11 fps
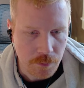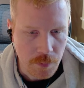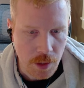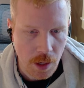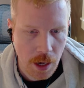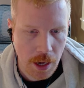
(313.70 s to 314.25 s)

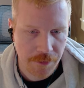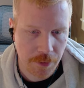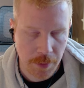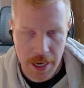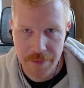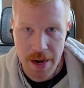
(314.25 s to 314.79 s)
from
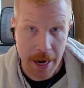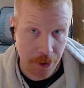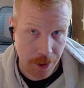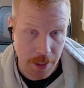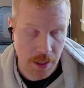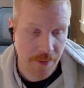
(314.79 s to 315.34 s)
kind of an
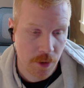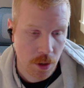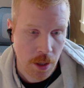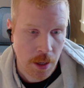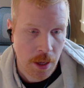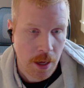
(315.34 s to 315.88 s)
aggregate level.
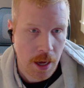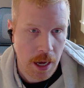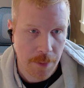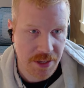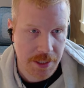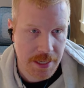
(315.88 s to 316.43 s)

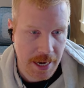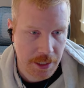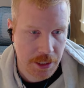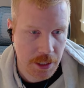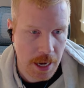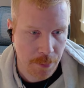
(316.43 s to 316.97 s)
This
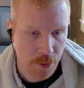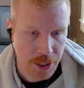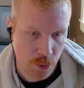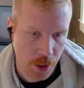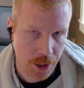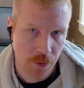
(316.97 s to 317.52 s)
next operation
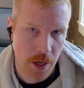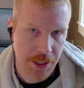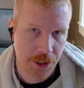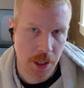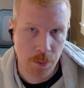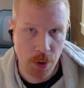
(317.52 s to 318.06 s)
we're going to run is
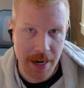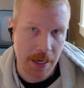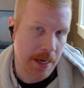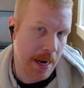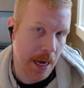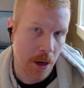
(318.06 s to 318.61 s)
going to break it
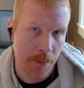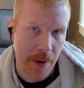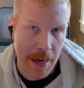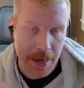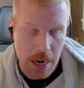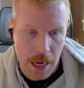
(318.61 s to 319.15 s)
down
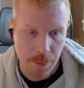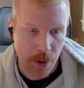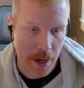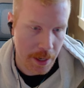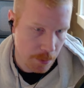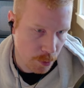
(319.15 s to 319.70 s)
by
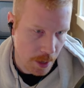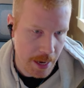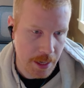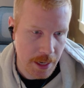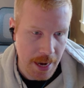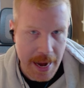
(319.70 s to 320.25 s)
non-branded,
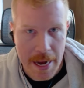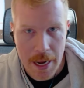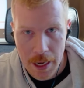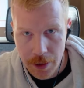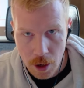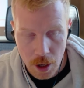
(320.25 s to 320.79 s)
branded,
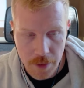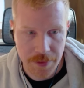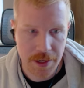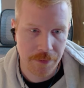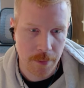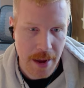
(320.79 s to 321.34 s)
and all of the
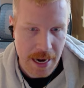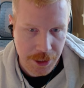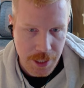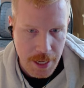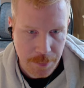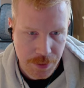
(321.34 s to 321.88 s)
different match
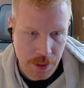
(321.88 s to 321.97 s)
types.